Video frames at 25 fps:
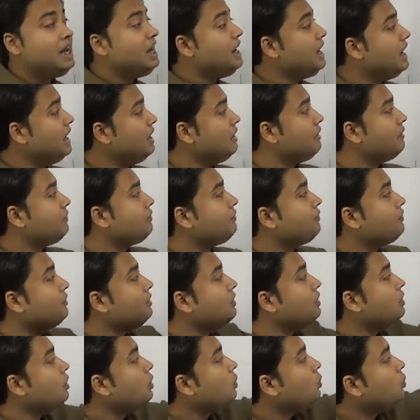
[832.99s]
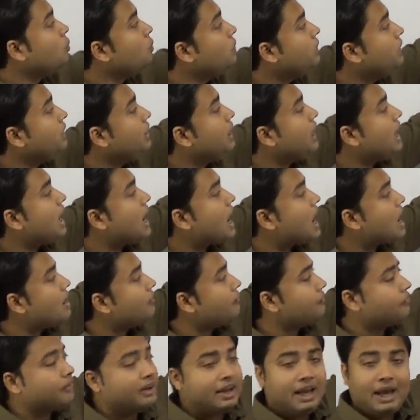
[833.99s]
if we
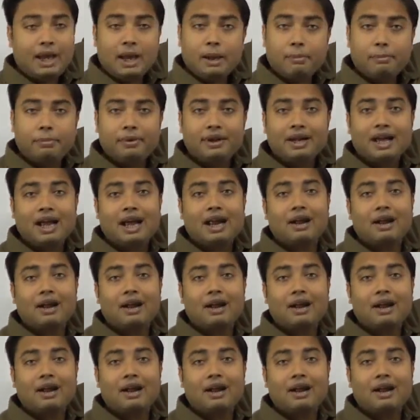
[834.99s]
have kept